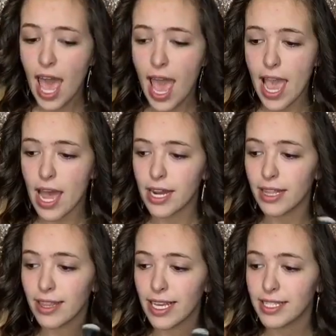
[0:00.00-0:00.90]
And
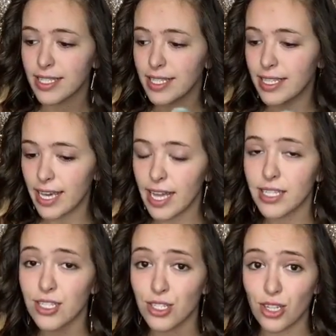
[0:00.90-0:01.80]
let's
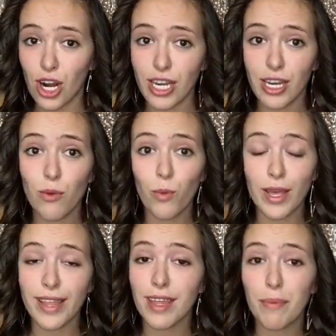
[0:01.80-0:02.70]
get started
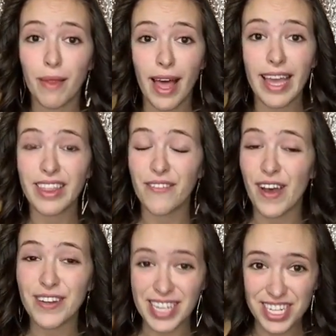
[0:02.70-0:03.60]
with applying the
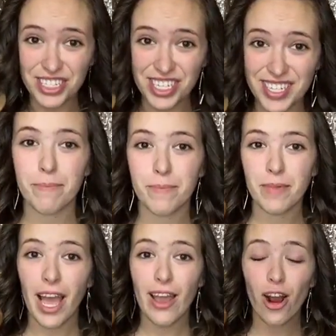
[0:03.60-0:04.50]
foundation.
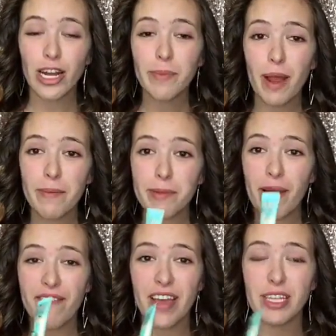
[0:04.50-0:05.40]
I already primed
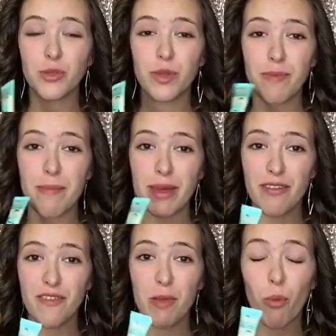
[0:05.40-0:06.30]
my face with my
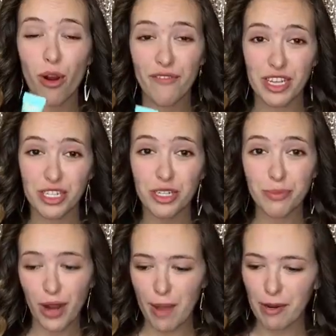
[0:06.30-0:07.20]
Benefit Professional
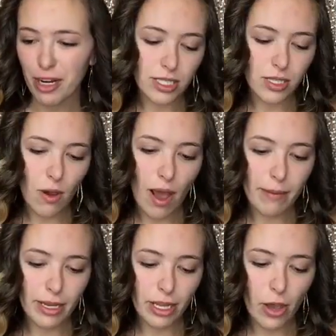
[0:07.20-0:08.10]
Primer, so
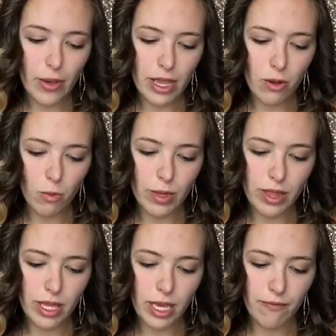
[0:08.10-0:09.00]
I'm going to go in
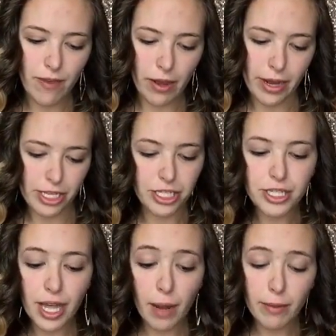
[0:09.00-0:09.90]
with the
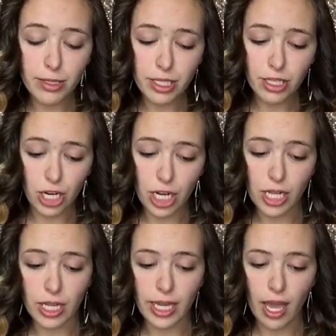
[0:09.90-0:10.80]
foundation that I'm using
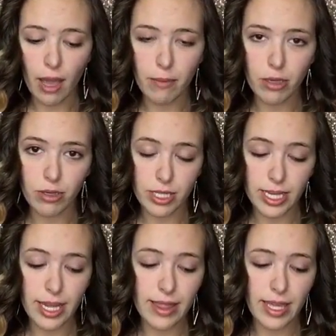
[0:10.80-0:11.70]
currently. I'm
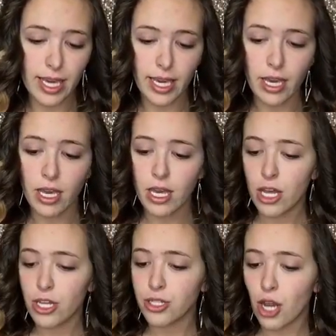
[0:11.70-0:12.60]
using the
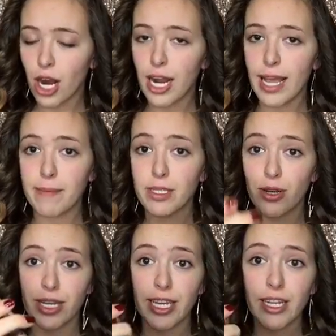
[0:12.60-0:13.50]
Tarte
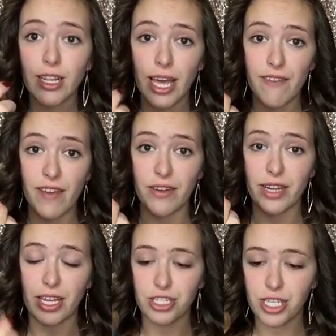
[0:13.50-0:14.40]
Amazonian Clay
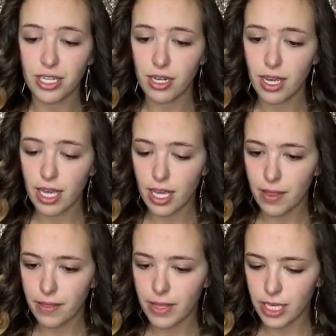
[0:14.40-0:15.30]
Foundation
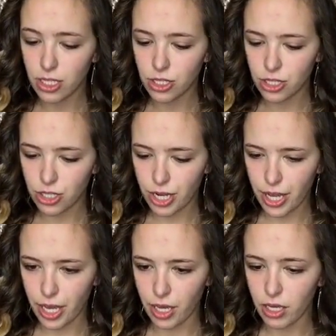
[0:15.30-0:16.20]
in the
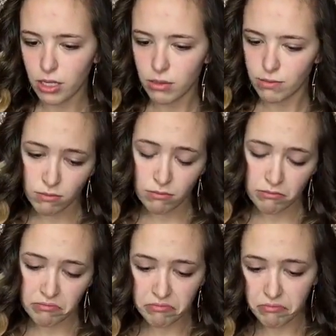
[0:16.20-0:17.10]
shade,
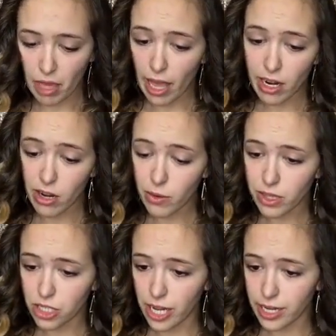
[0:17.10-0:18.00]
I don't know what
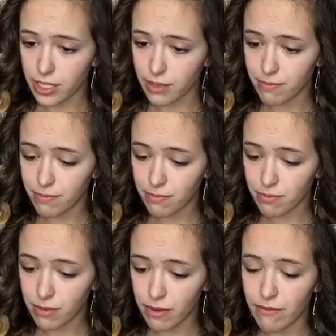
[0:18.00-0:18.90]
the shade is,
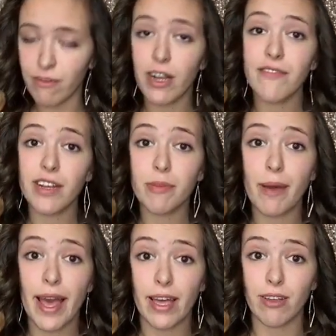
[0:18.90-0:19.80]
very, very
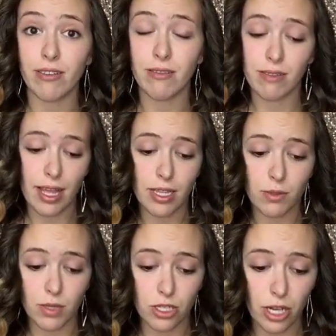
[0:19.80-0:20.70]
pale.
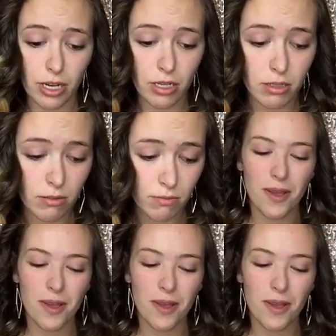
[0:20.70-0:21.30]
That's what the shade is.